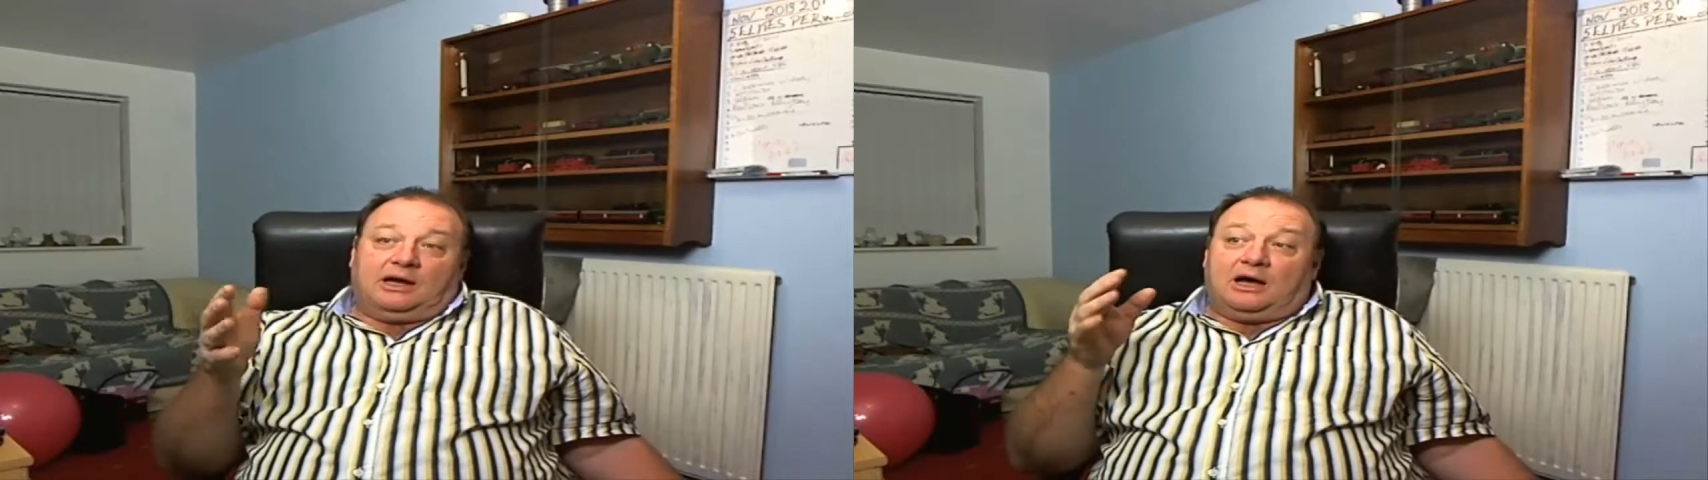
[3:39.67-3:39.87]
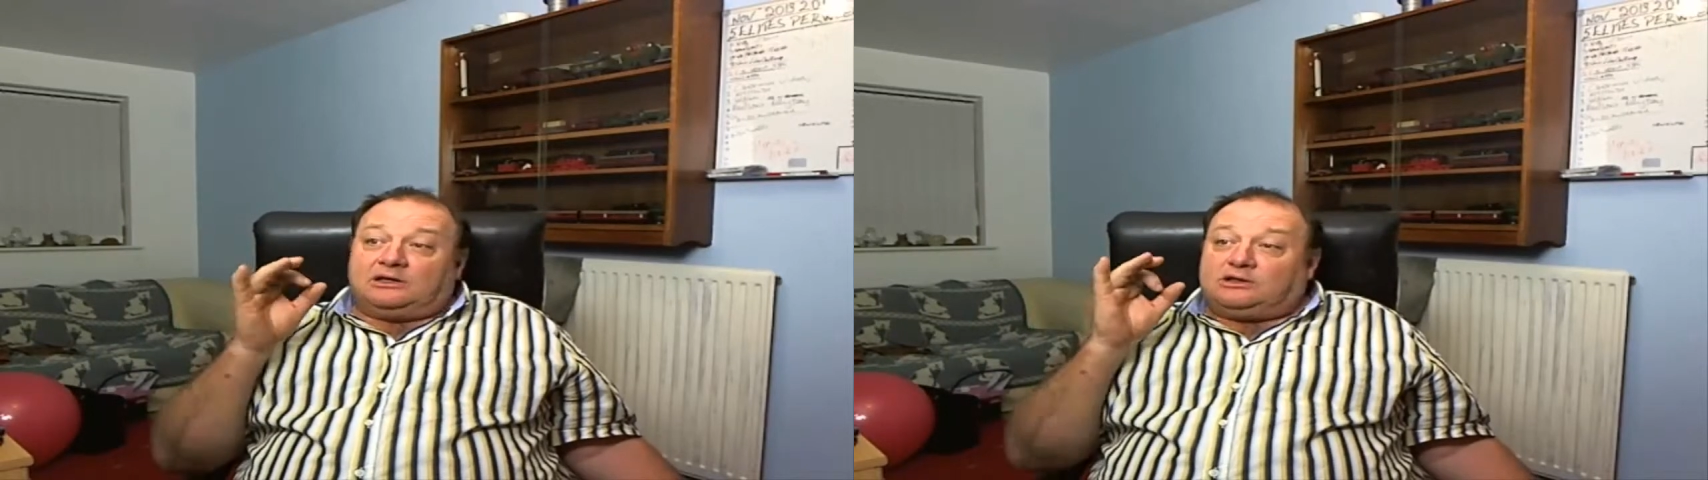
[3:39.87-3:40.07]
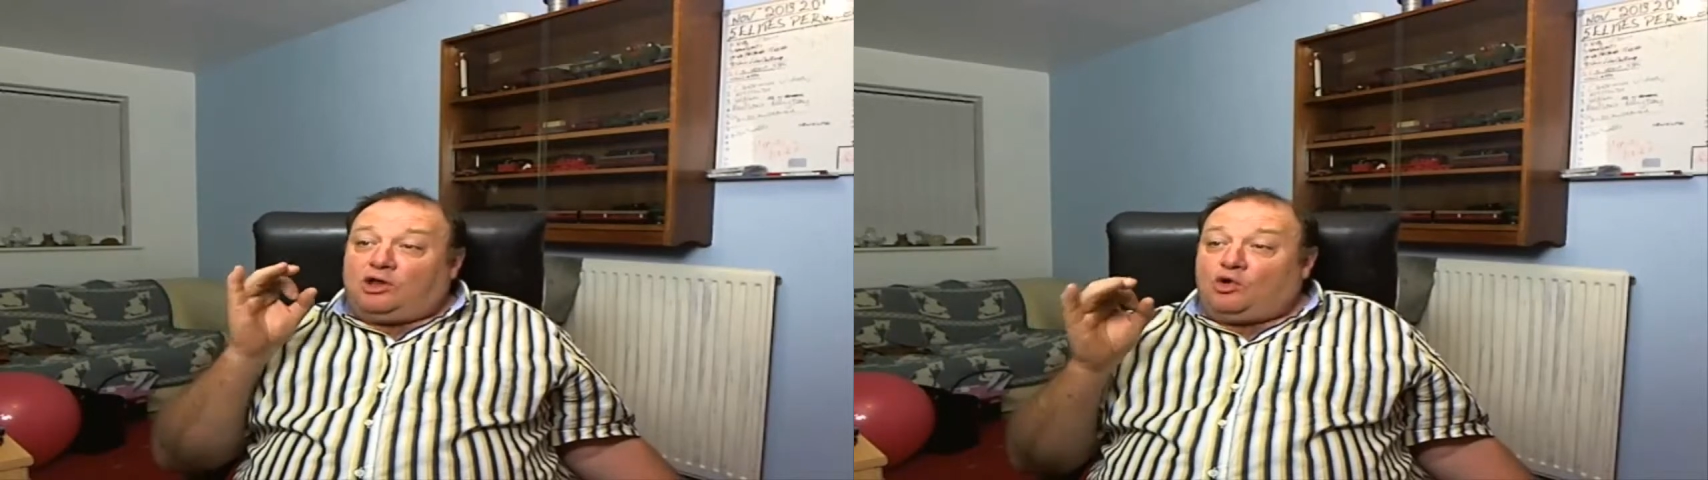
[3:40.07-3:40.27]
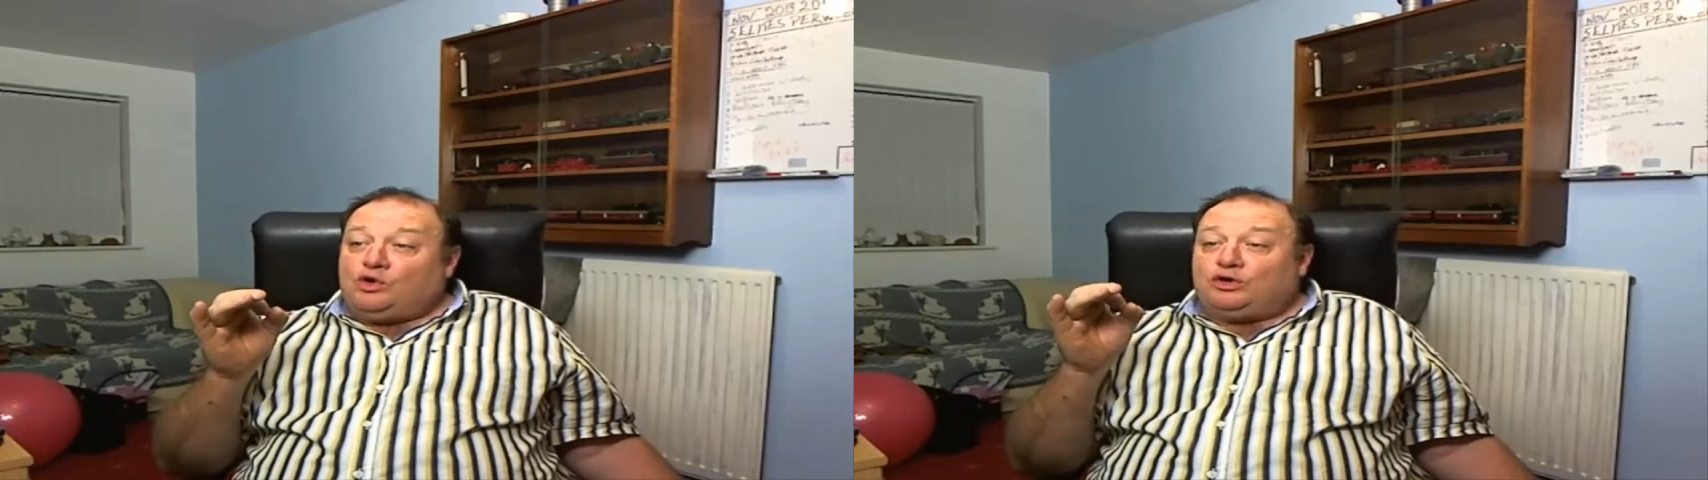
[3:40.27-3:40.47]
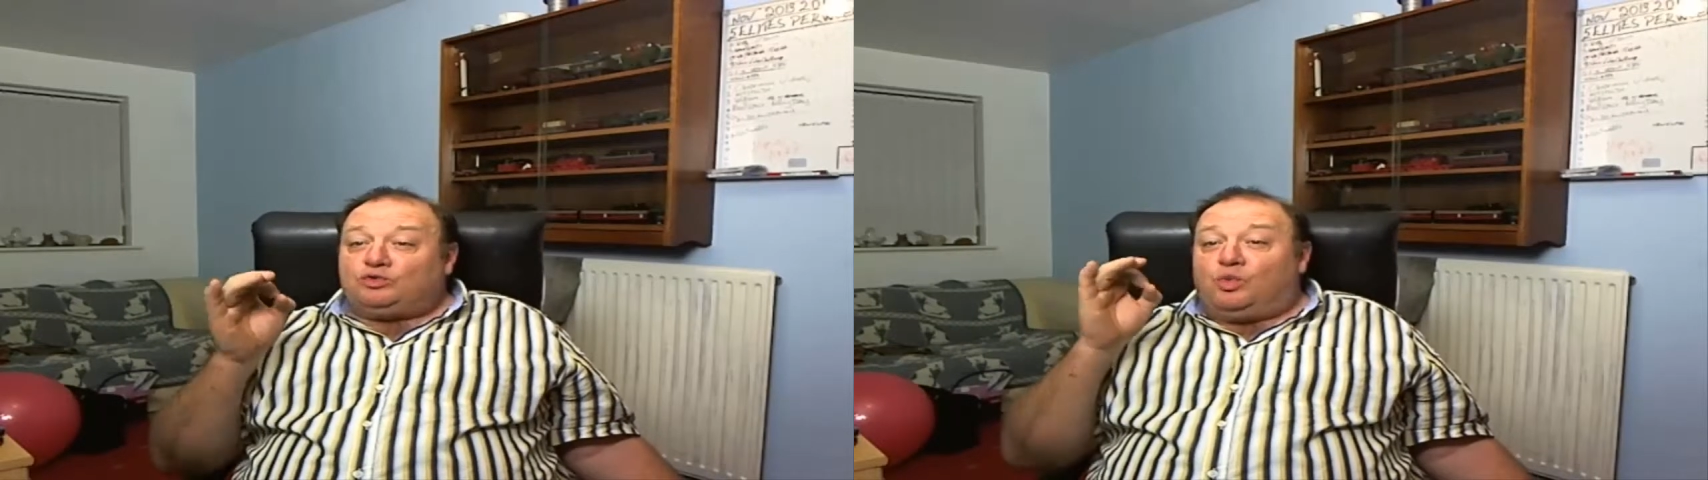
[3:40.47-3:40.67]
As
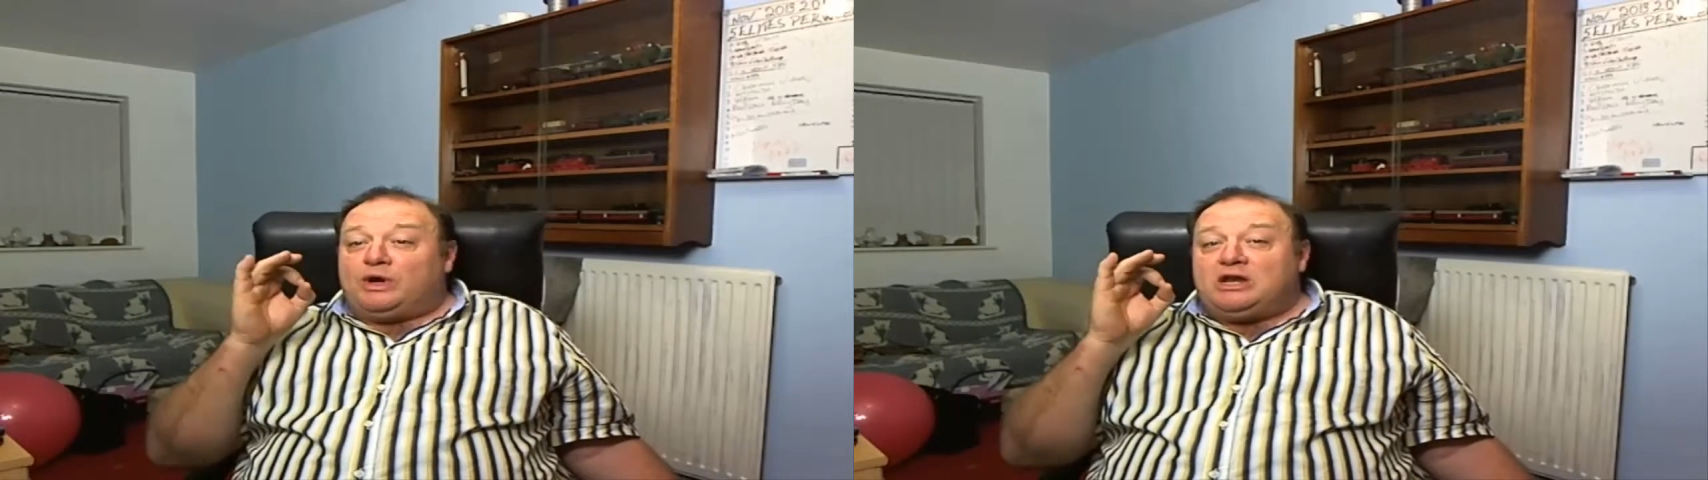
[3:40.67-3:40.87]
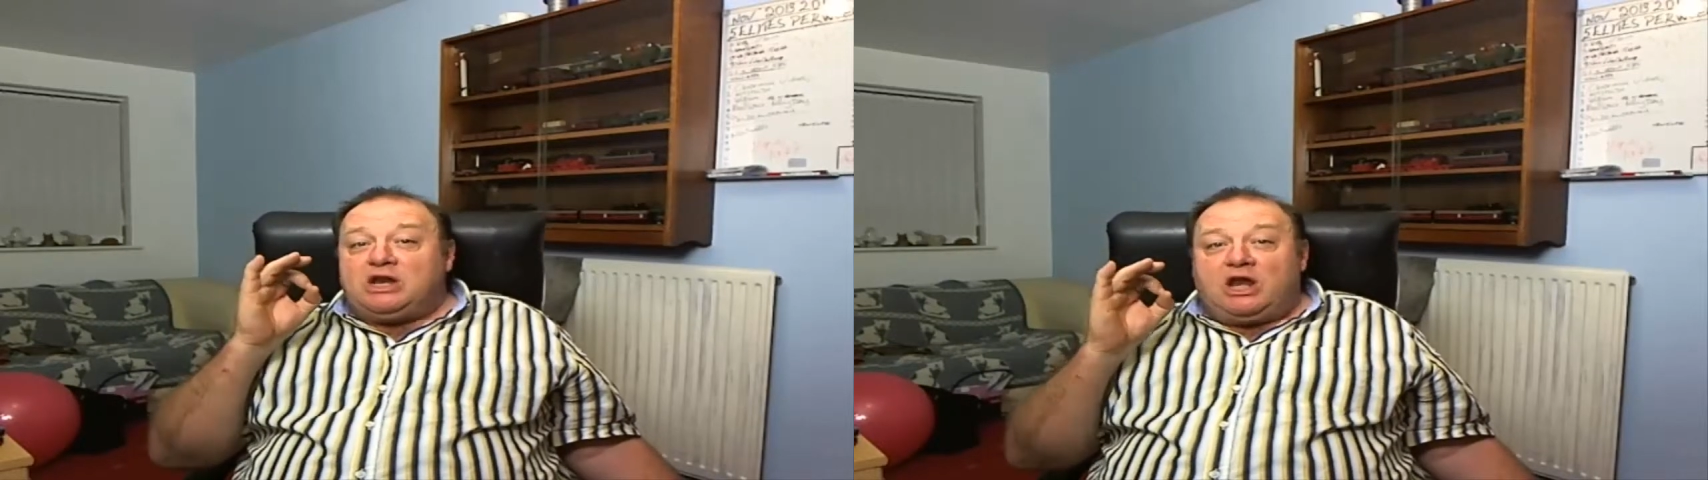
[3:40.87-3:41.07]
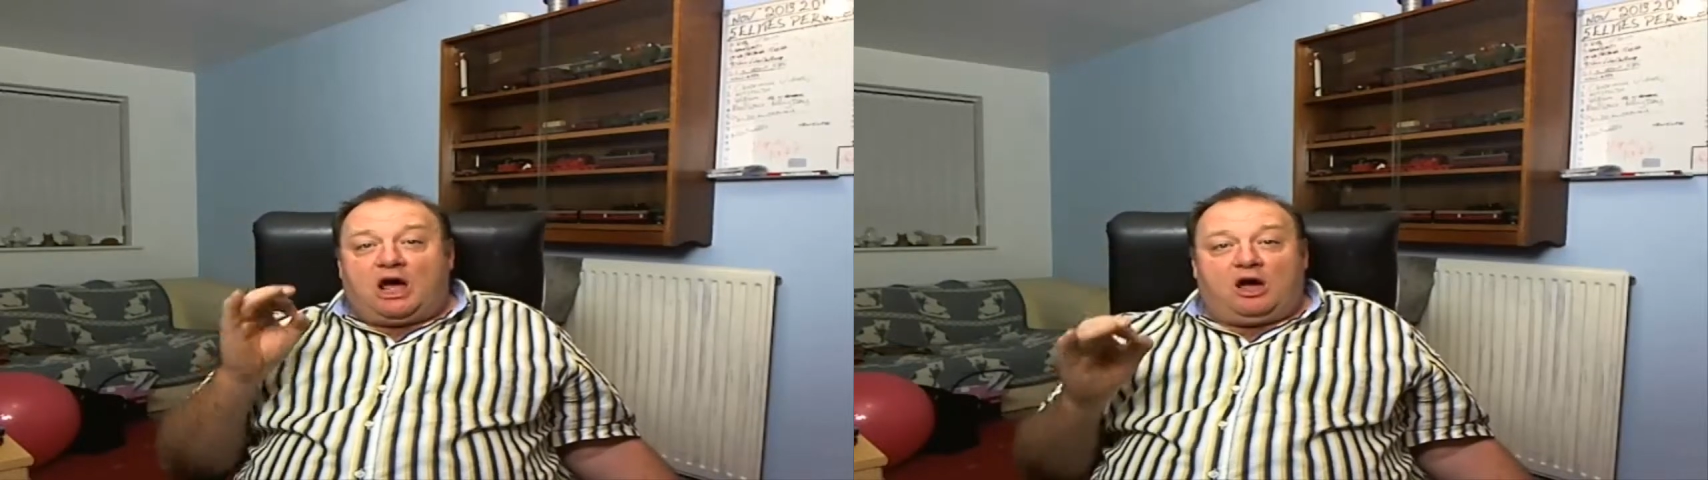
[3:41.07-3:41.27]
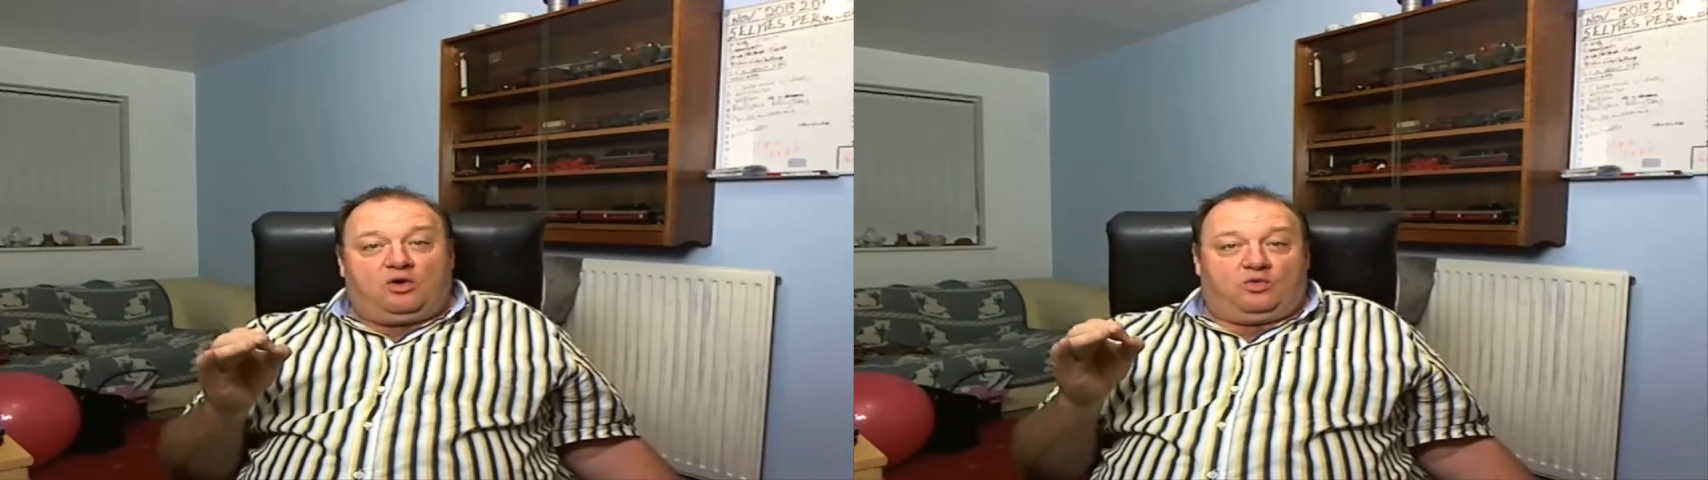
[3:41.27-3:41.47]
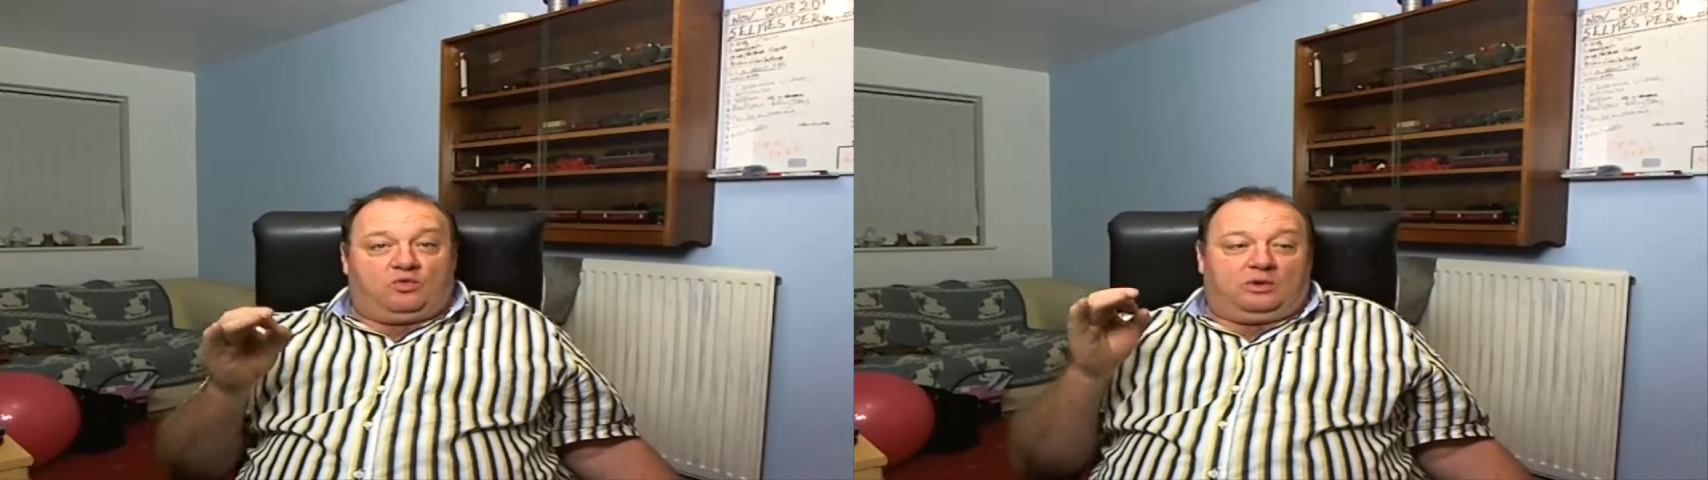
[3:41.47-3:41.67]
long as we
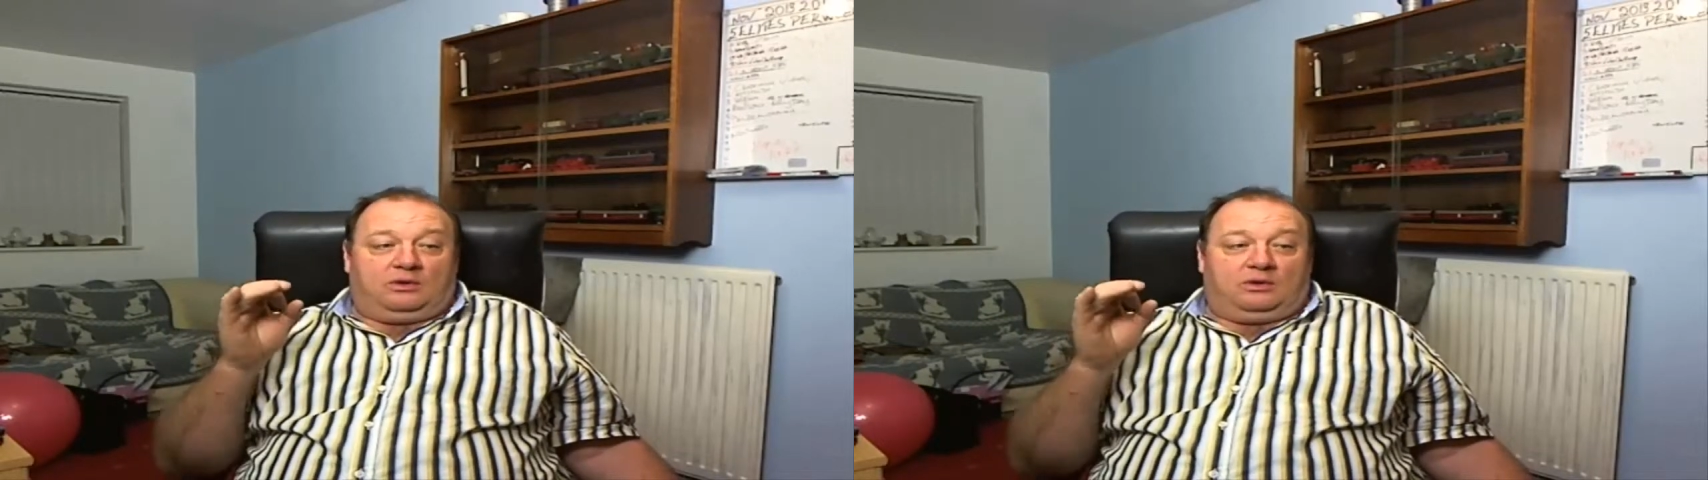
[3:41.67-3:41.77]
know